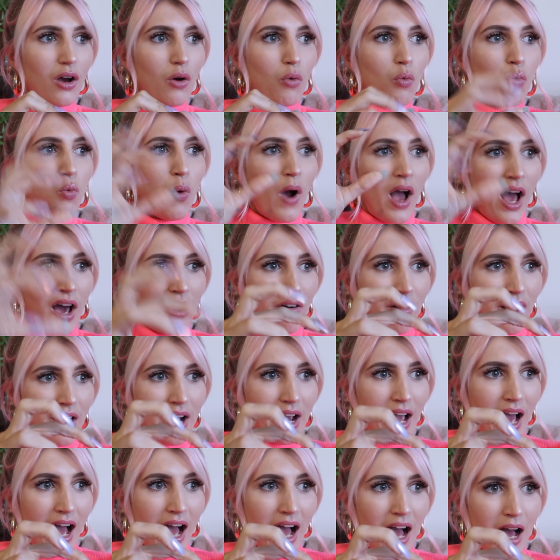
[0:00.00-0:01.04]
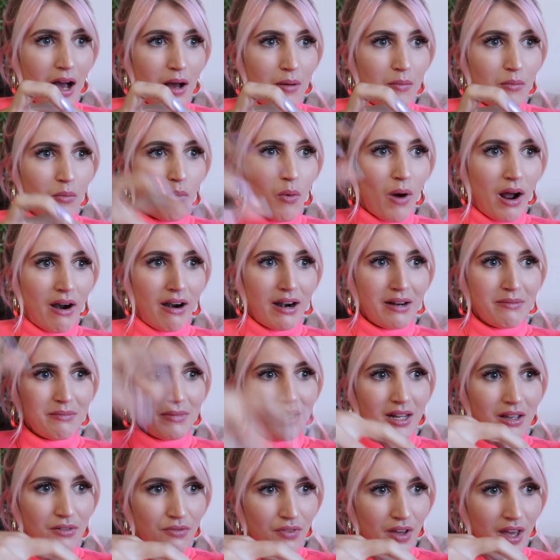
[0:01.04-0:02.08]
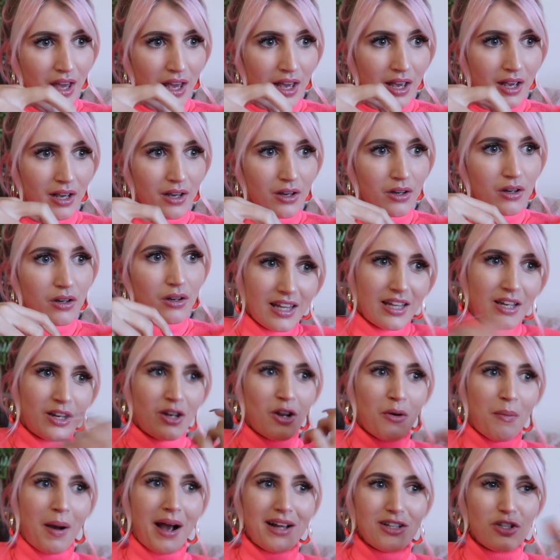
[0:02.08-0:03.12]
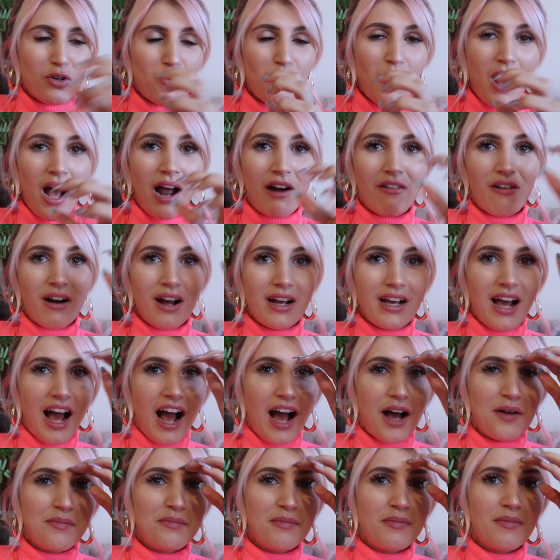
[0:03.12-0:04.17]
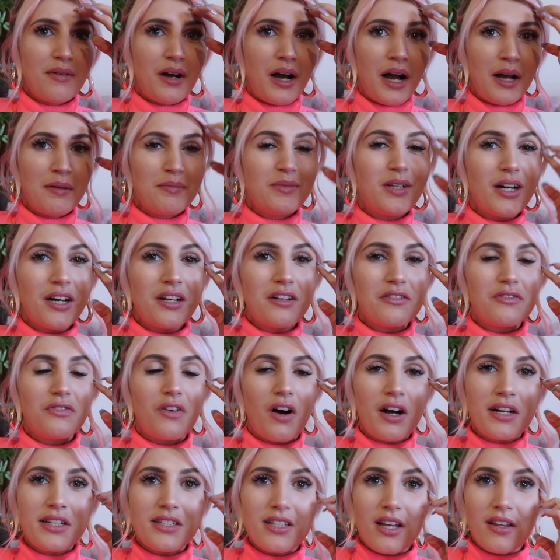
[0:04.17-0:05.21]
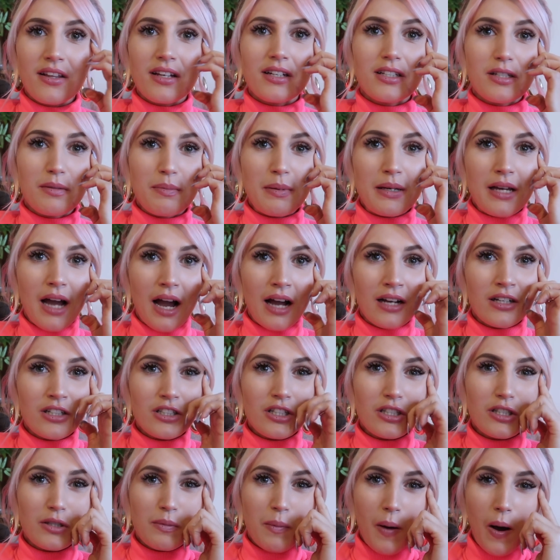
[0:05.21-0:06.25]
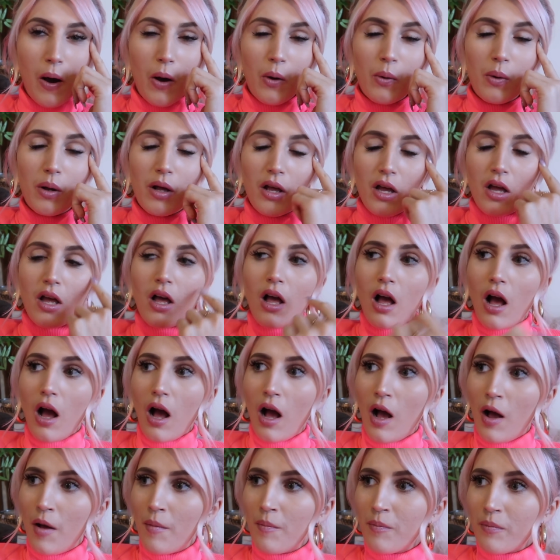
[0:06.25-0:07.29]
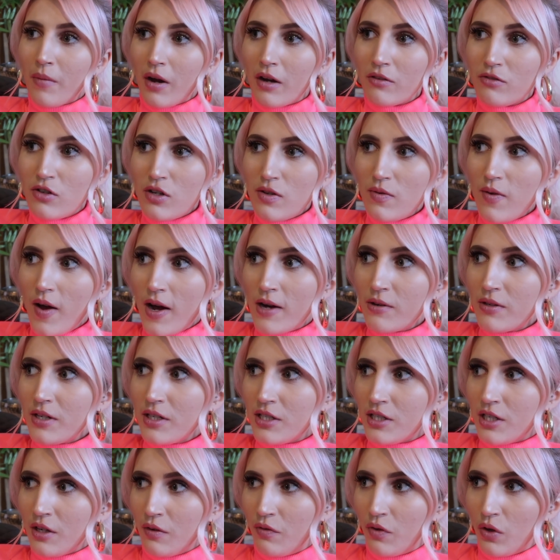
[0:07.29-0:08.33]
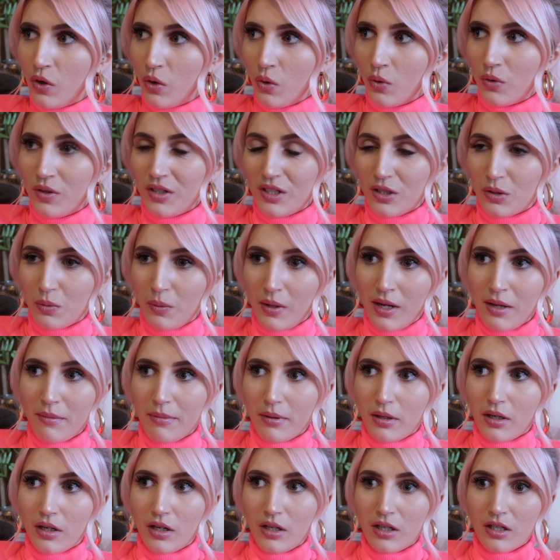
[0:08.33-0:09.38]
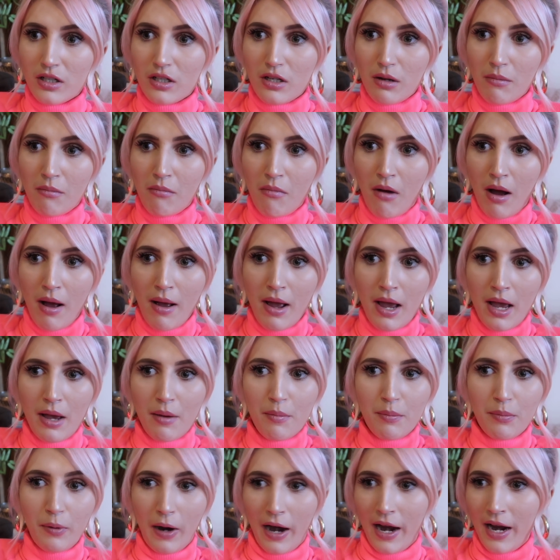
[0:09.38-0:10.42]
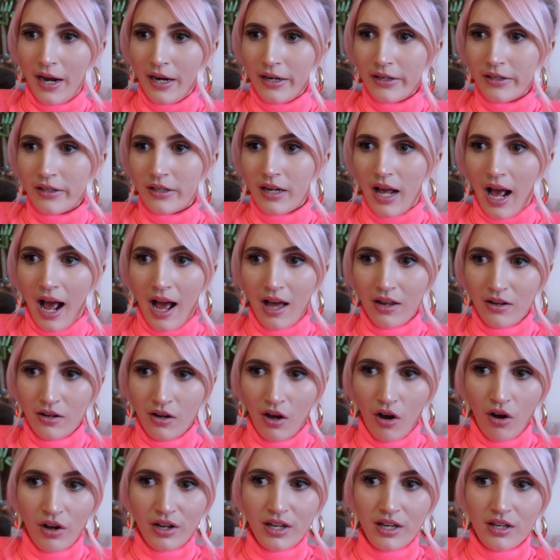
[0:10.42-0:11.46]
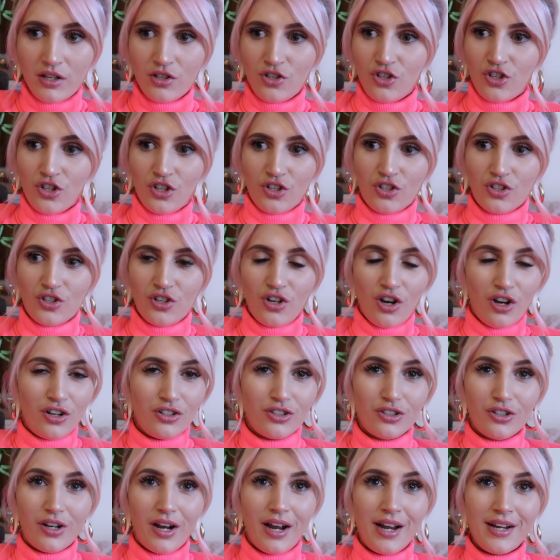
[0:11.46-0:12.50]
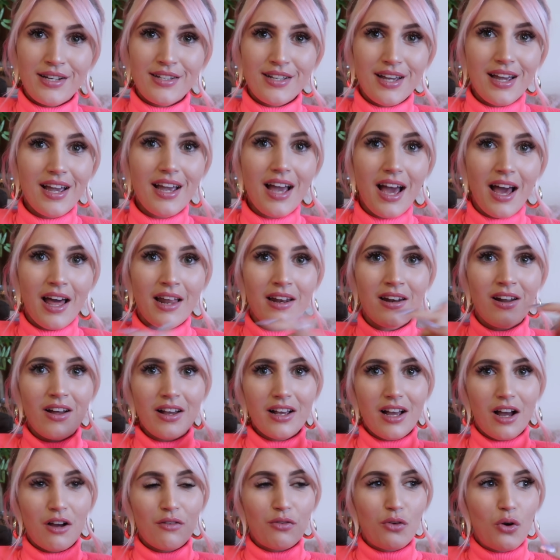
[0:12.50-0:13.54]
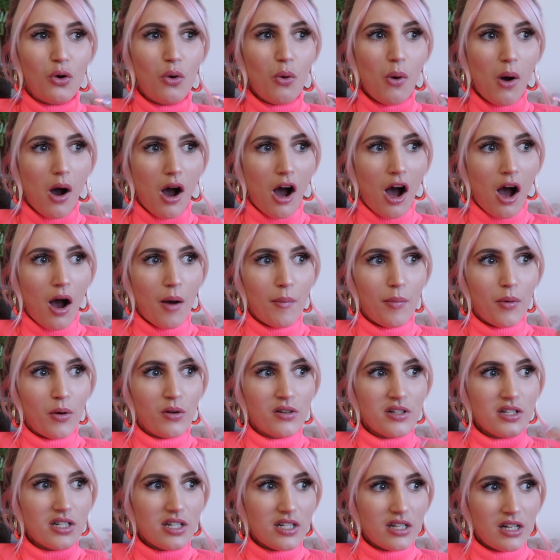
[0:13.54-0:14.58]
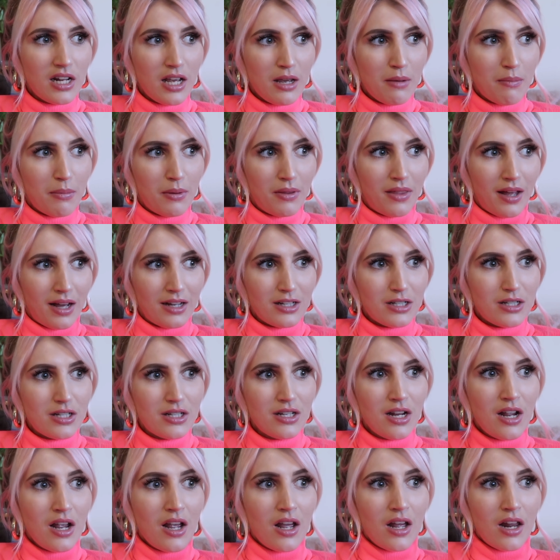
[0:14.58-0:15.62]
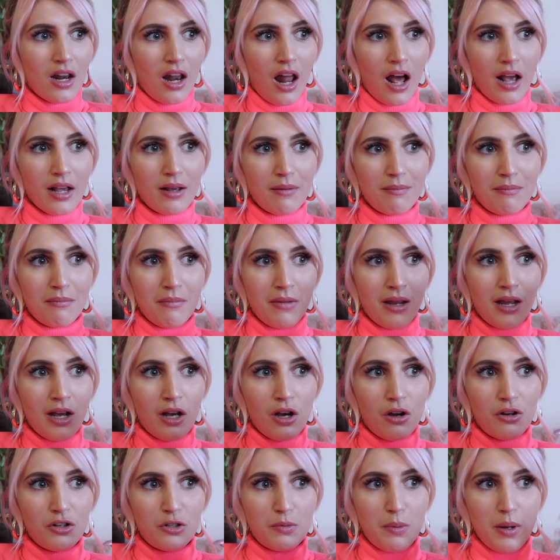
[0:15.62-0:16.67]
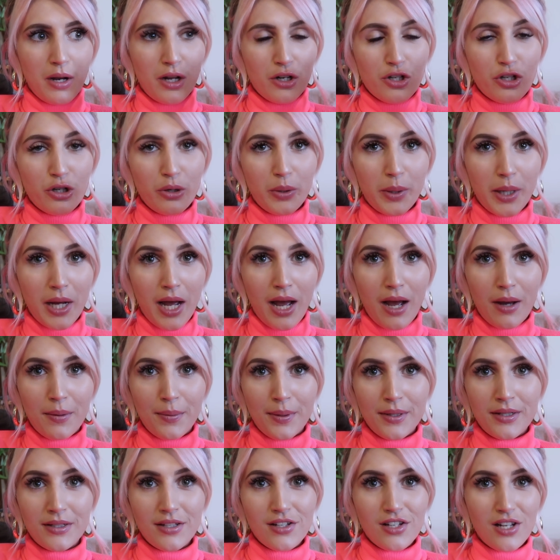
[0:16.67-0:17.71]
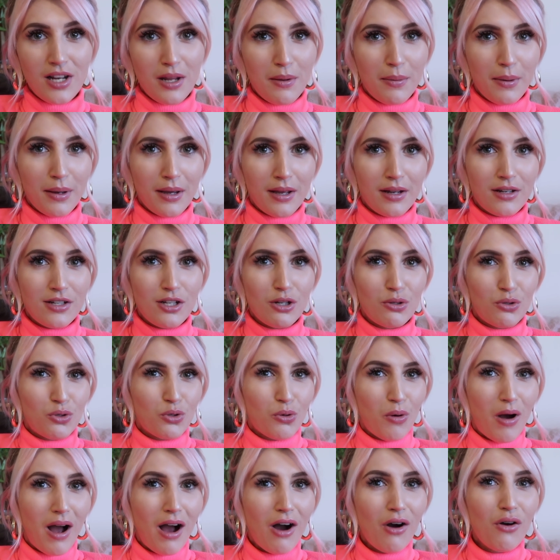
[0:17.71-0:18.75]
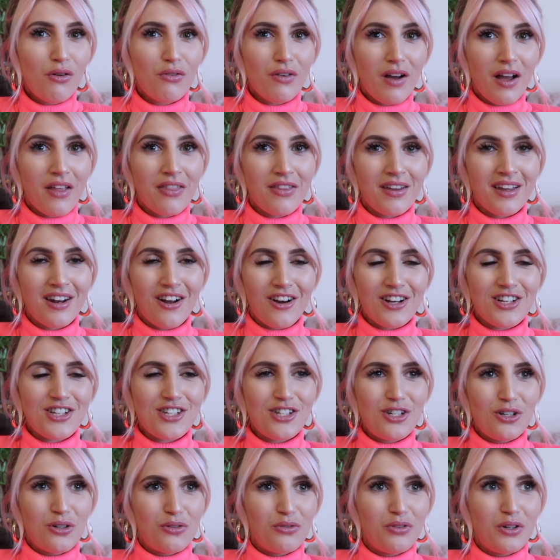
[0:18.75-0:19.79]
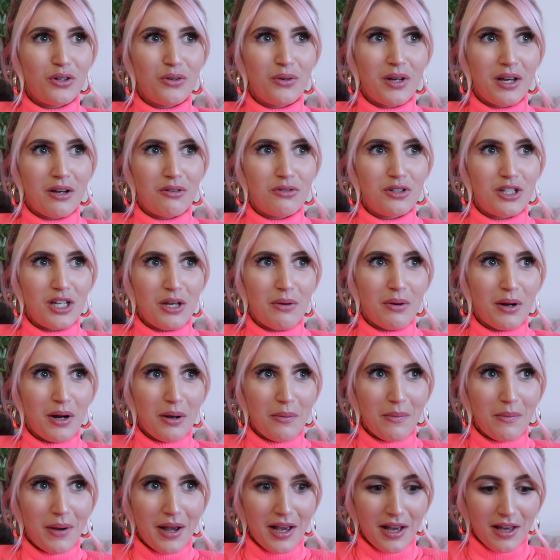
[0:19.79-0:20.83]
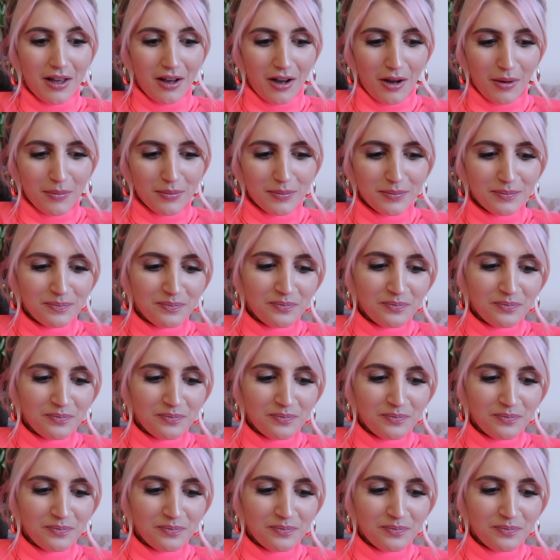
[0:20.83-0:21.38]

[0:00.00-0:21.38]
where I am, where I'm living. No matter where I am, I'm gonna find something to be anxious about. I've just found it difficult this week because my brain at night just goes crazy, and like I've caught up on sleep, but that's like me going to bed at 2 AM and sleeping until 12, and then I still feel guilty when I wake up.